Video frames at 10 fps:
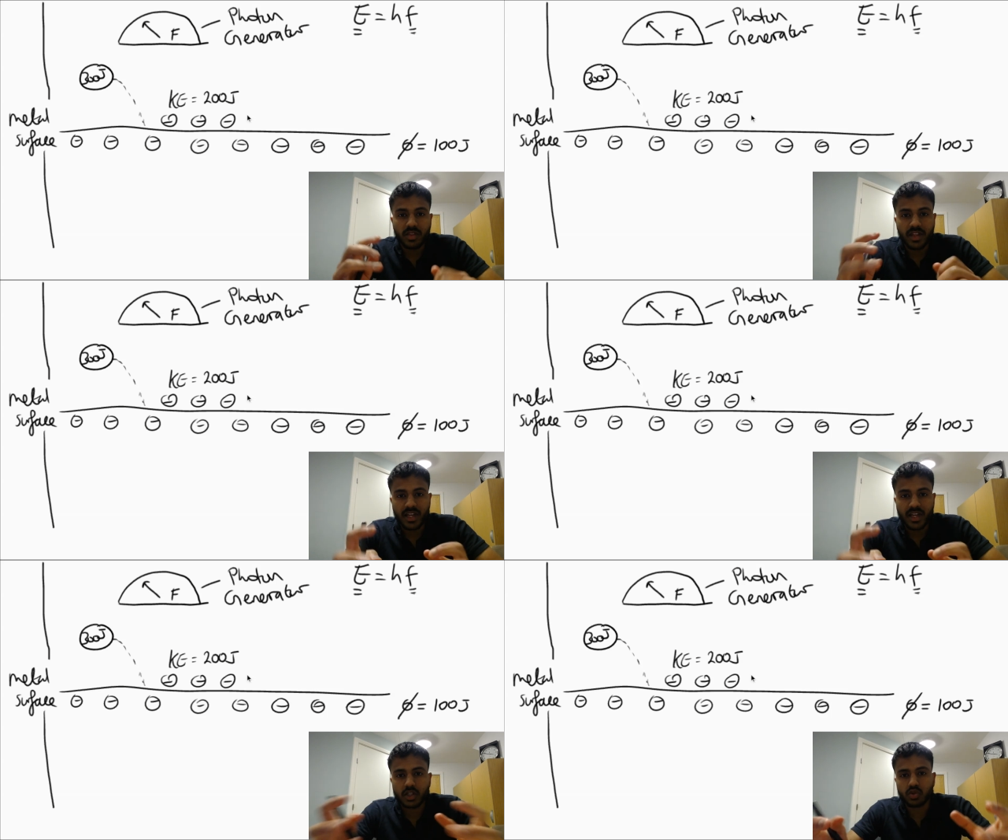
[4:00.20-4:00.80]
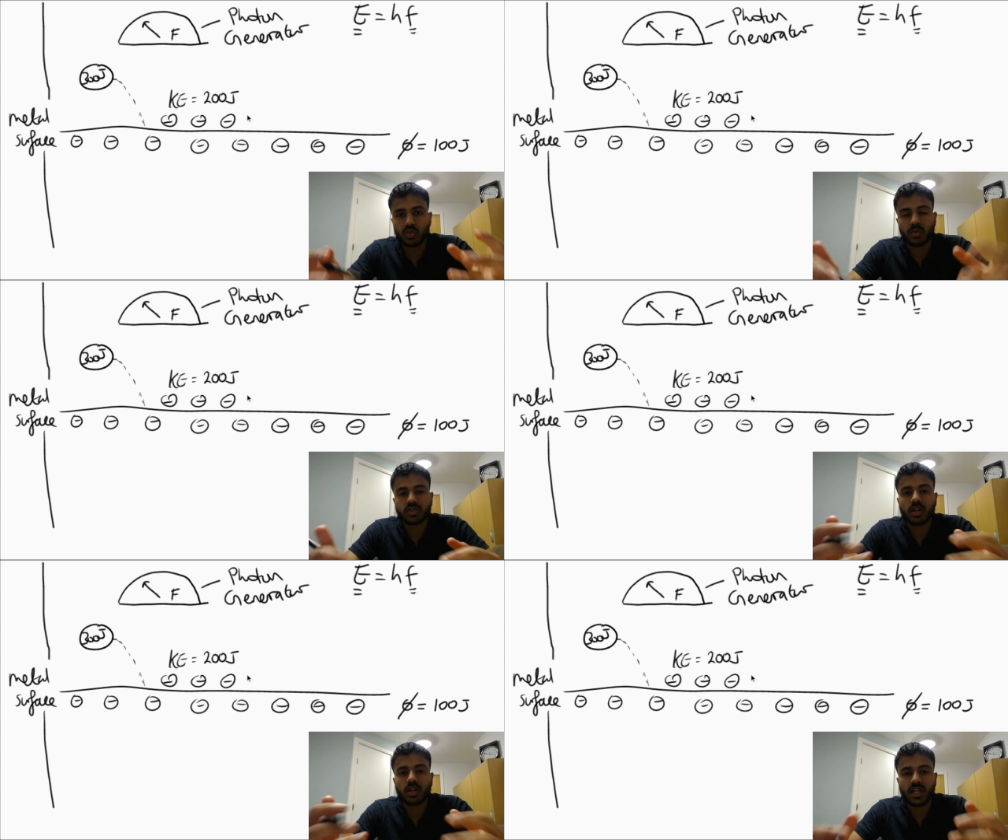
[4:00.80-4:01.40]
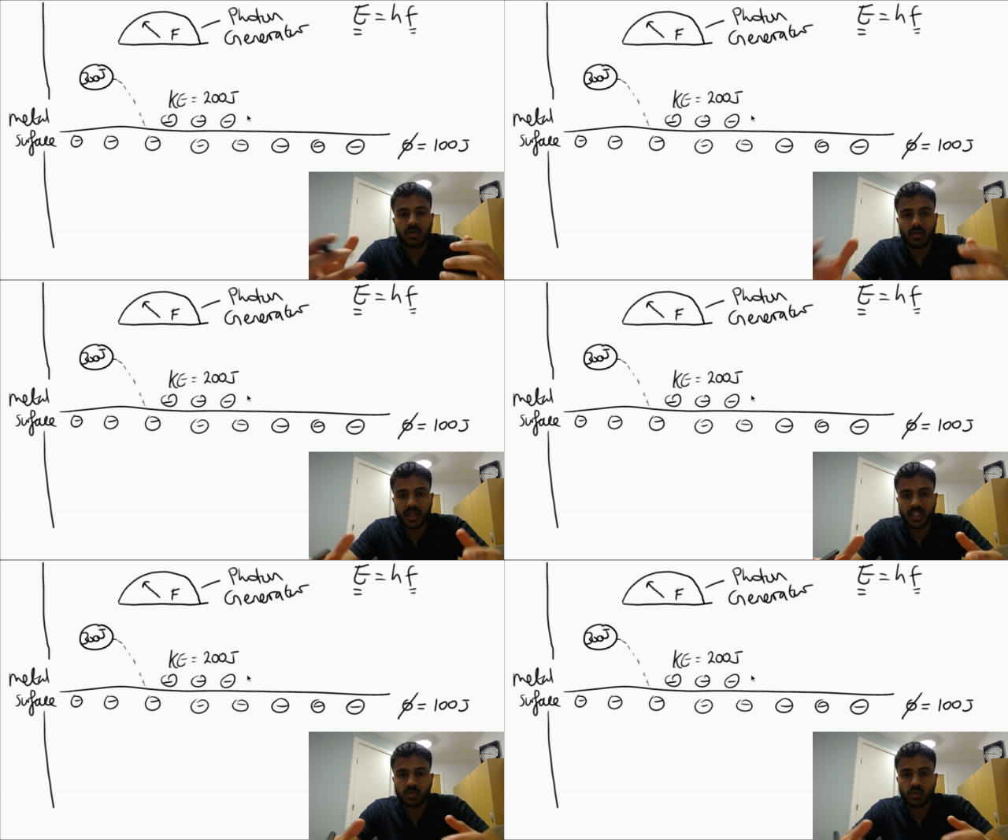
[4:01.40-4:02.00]
the electrons will start to get
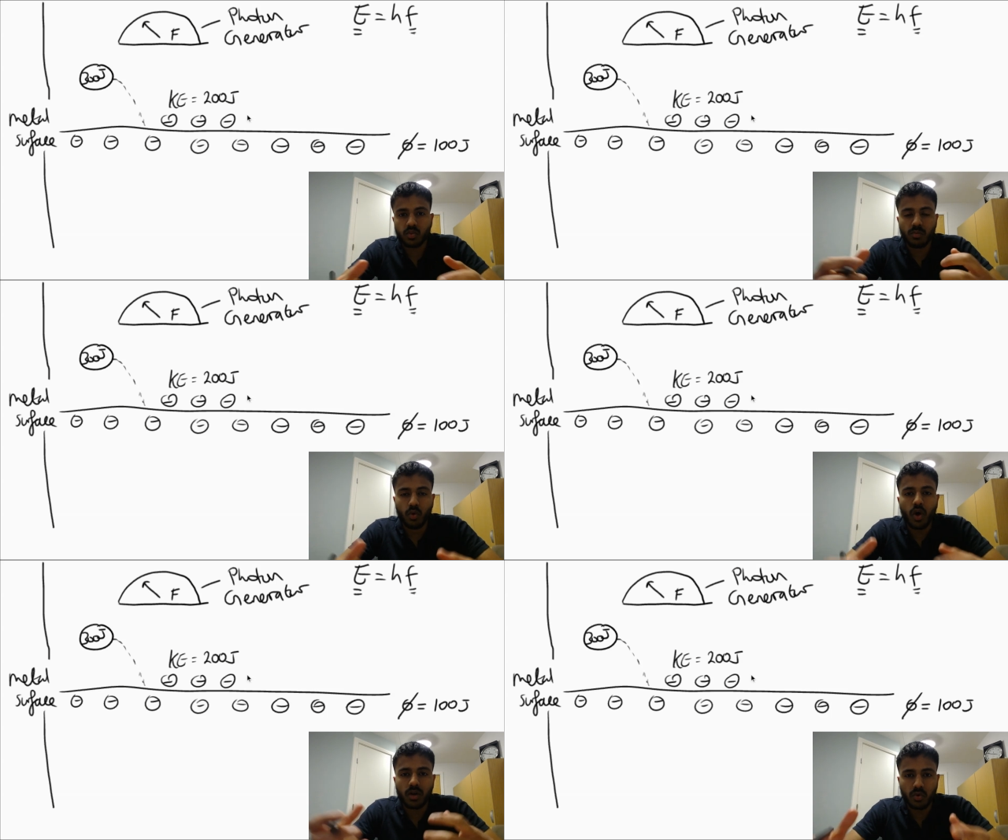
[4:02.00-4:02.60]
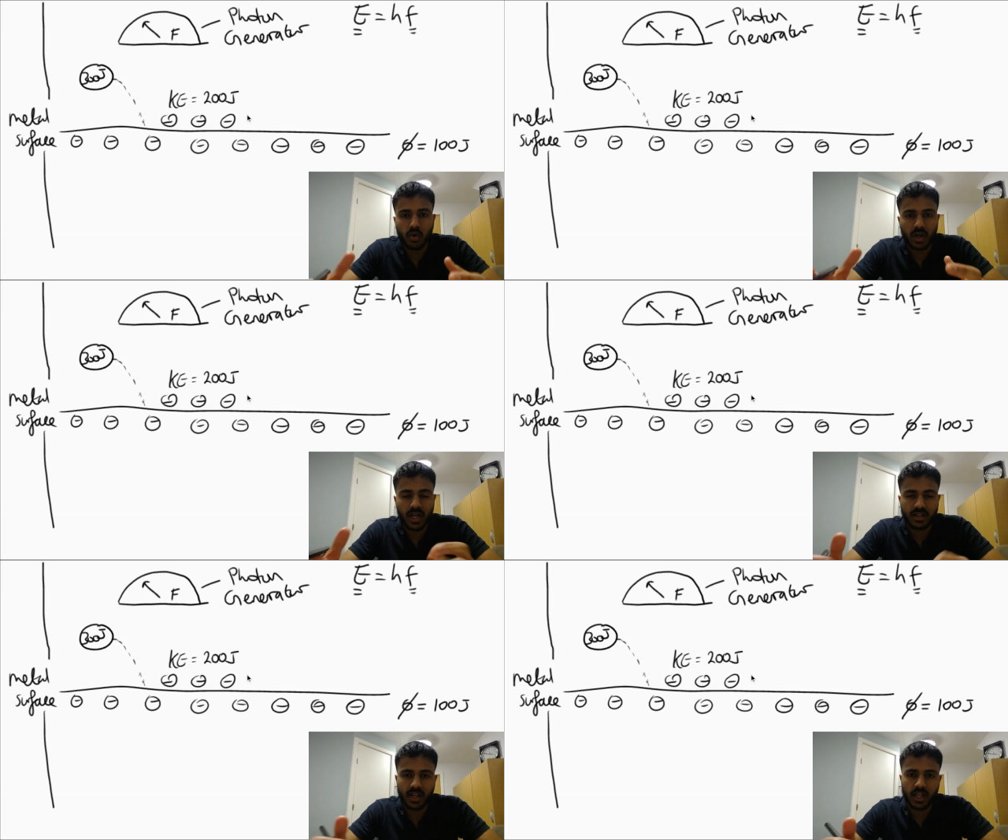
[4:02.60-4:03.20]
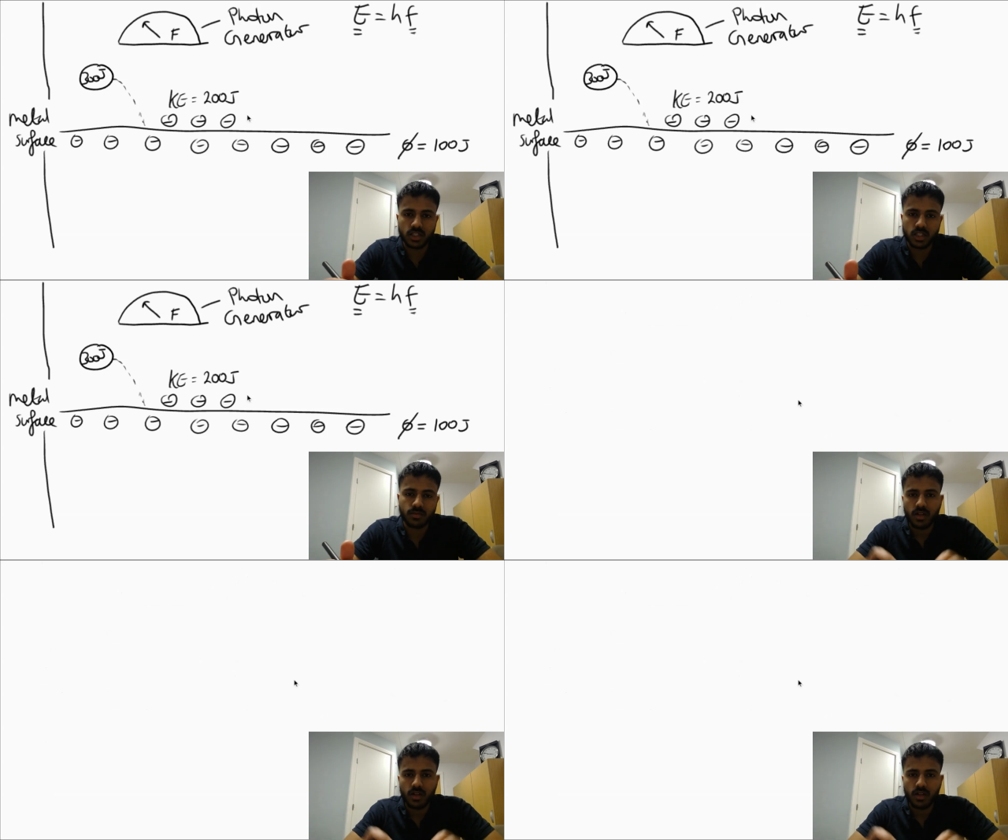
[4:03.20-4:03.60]
released with more and more kinetic energy.